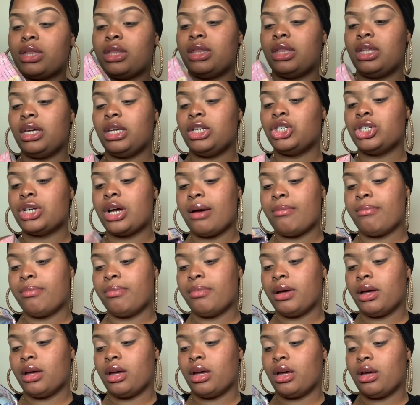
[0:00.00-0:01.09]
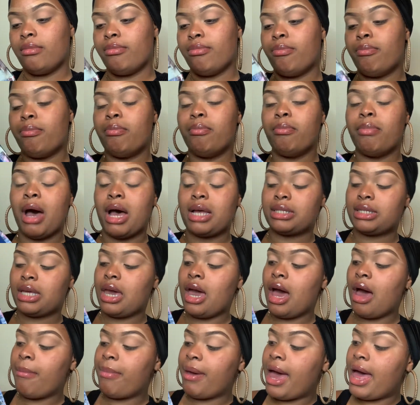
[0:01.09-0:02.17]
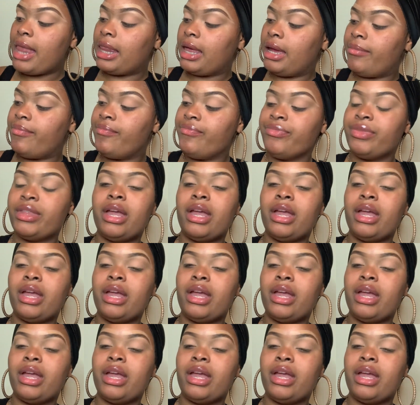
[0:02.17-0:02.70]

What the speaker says: the Basquiat palette.